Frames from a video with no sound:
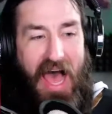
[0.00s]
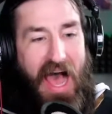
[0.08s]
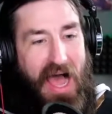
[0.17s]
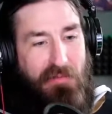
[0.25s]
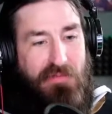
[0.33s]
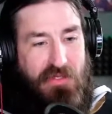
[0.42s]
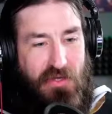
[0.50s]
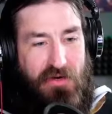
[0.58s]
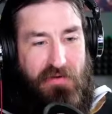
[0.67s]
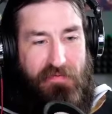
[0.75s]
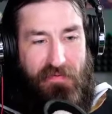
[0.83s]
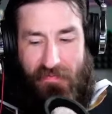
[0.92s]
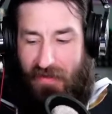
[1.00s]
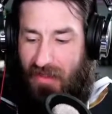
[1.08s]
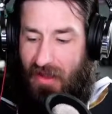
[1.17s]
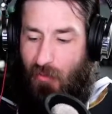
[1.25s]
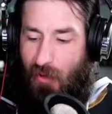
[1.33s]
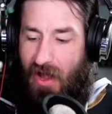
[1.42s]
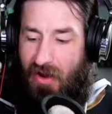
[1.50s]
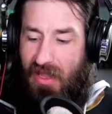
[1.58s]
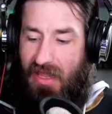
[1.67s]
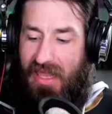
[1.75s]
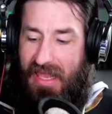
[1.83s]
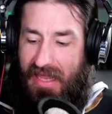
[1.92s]
I'm starting to feel like we're not
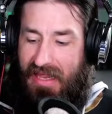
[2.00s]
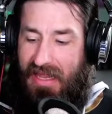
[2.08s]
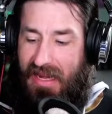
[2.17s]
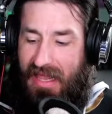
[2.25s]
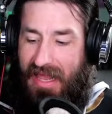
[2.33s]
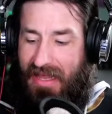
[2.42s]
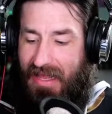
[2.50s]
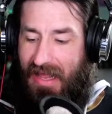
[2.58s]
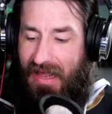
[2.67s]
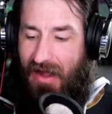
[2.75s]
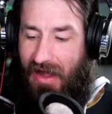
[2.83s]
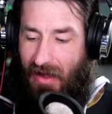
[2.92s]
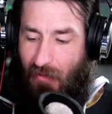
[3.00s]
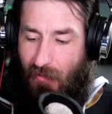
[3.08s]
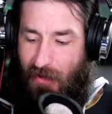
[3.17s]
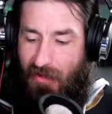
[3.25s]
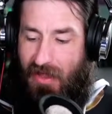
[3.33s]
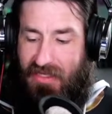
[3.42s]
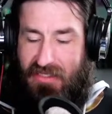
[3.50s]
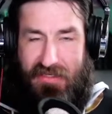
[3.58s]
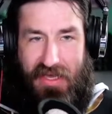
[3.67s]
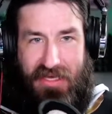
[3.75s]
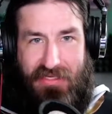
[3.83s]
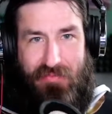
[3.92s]
gonna get any real
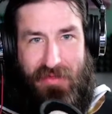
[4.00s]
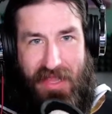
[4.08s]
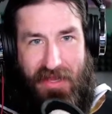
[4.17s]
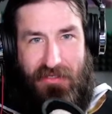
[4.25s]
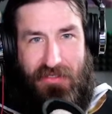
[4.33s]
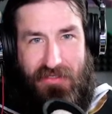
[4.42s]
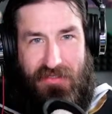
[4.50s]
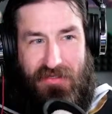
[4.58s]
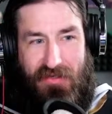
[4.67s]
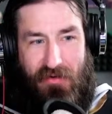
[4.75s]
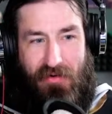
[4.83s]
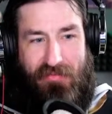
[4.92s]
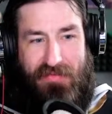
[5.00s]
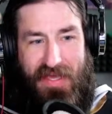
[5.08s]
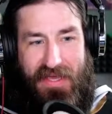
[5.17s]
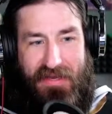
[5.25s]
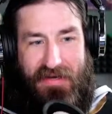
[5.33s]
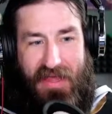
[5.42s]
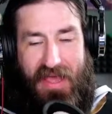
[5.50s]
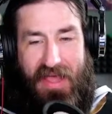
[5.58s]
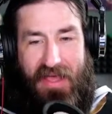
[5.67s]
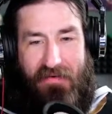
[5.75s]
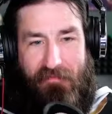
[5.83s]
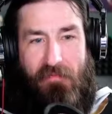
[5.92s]
explanations. You know what I'm saying?
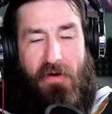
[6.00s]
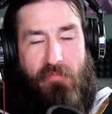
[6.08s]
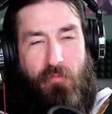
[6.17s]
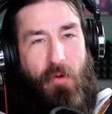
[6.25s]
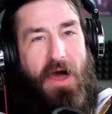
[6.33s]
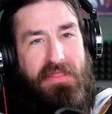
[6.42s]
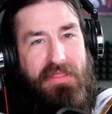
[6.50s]
Like of why